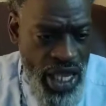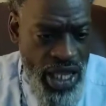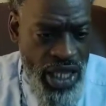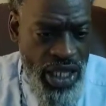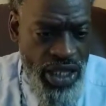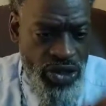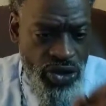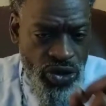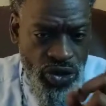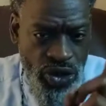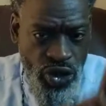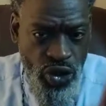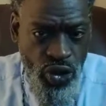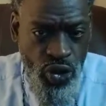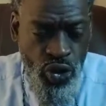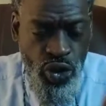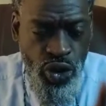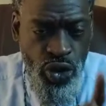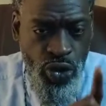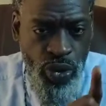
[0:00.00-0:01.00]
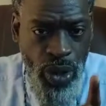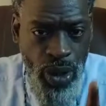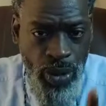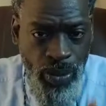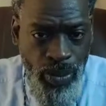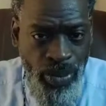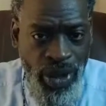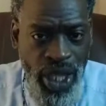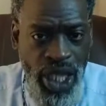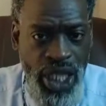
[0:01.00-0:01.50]
you will
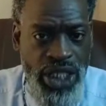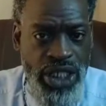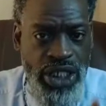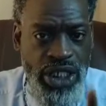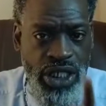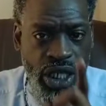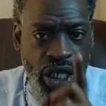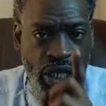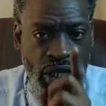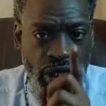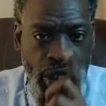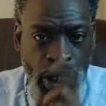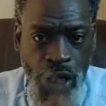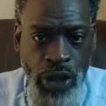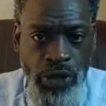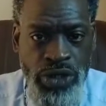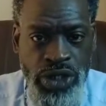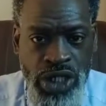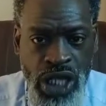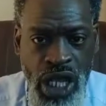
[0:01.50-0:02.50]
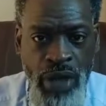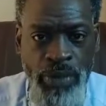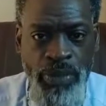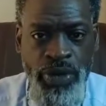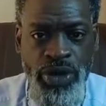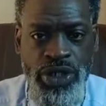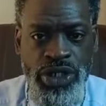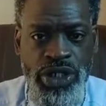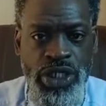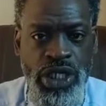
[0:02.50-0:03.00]
miss those
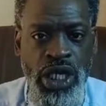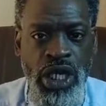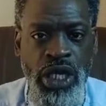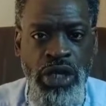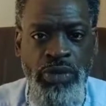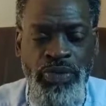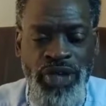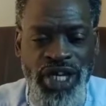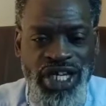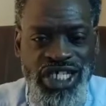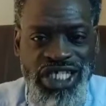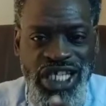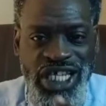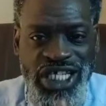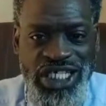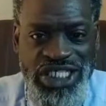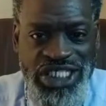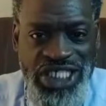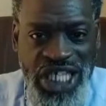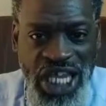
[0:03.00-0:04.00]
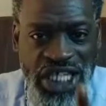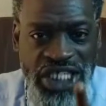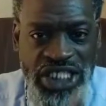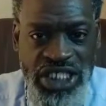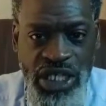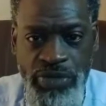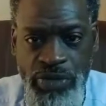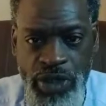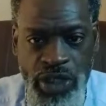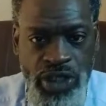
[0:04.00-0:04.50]
numbers because they say
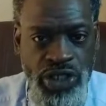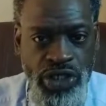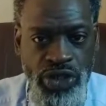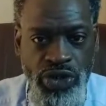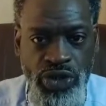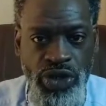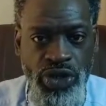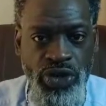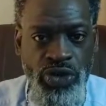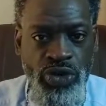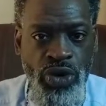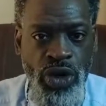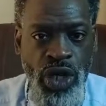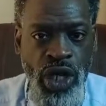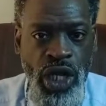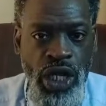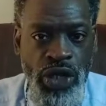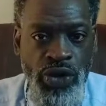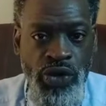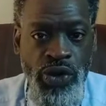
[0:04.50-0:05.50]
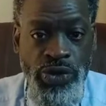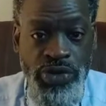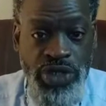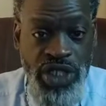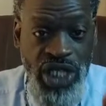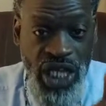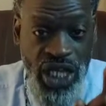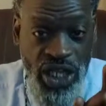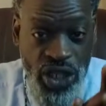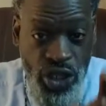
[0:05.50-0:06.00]
something to you. You know what I'm
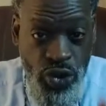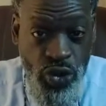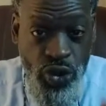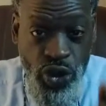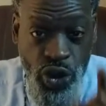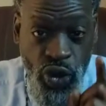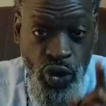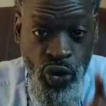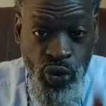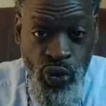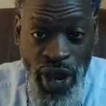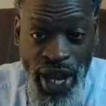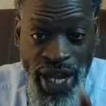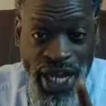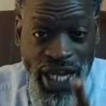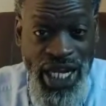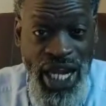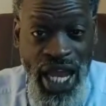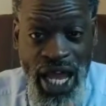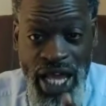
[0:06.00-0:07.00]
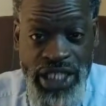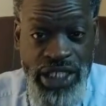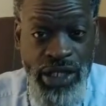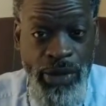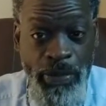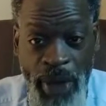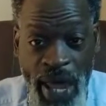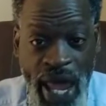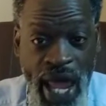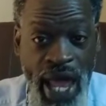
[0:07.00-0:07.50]
saying? You'll recognize the
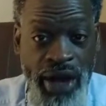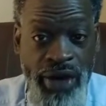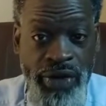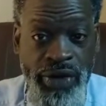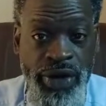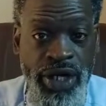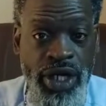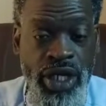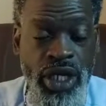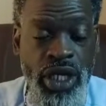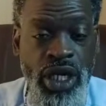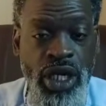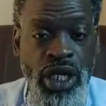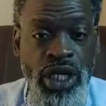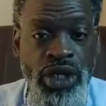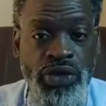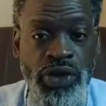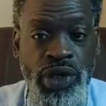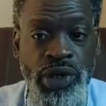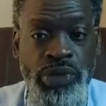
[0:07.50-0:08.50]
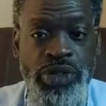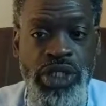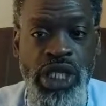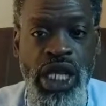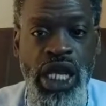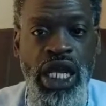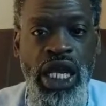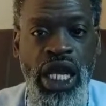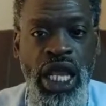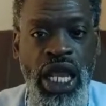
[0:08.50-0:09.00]
pattern. You know what I'm
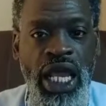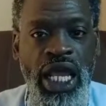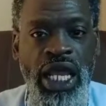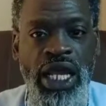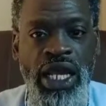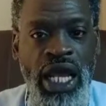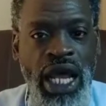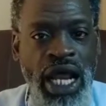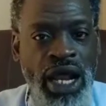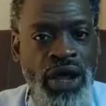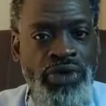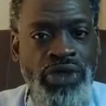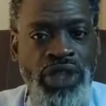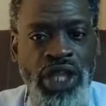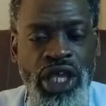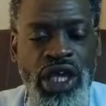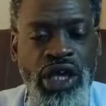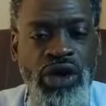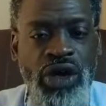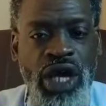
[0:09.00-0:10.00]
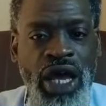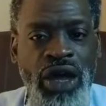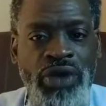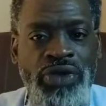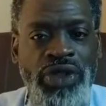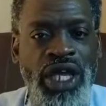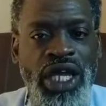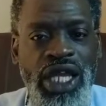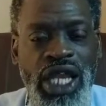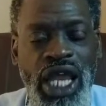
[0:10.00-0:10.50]
saying? And I don't
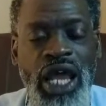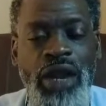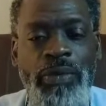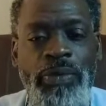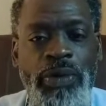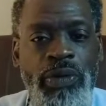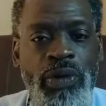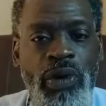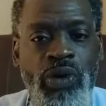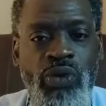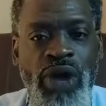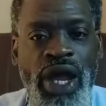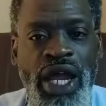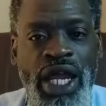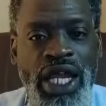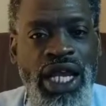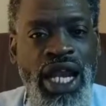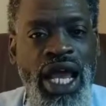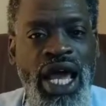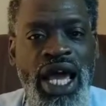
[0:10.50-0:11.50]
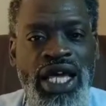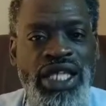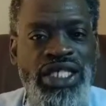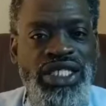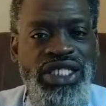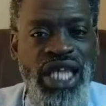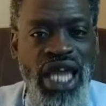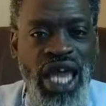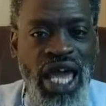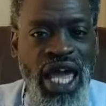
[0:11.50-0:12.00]
think a lot of people recognize
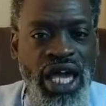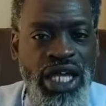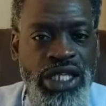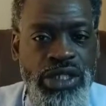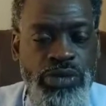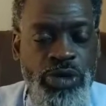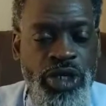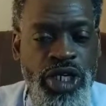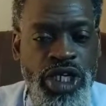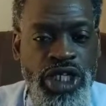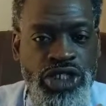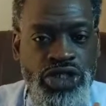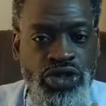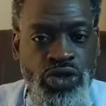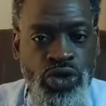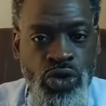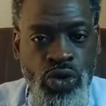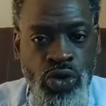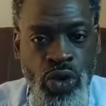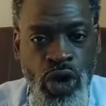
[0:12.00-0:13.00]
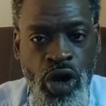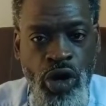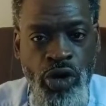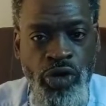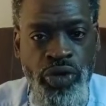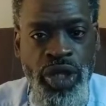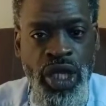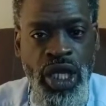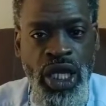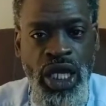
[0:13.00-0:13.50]
the exponential
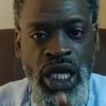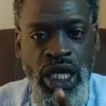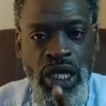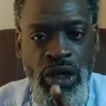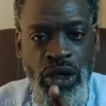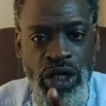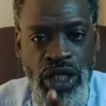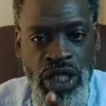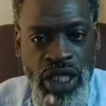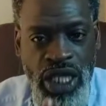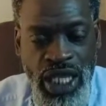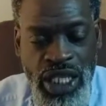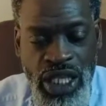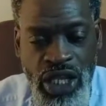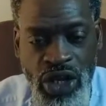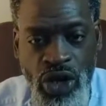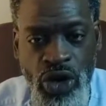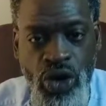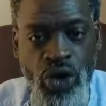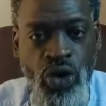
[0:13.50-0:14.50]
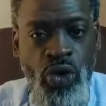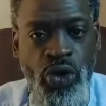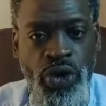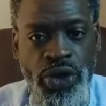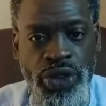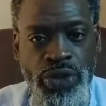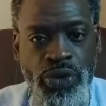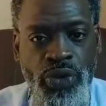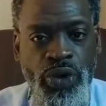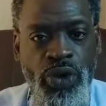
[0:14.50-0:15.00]
growth that they're going
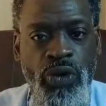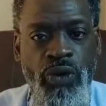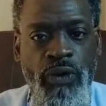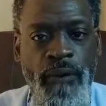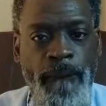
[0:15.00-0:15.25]
through.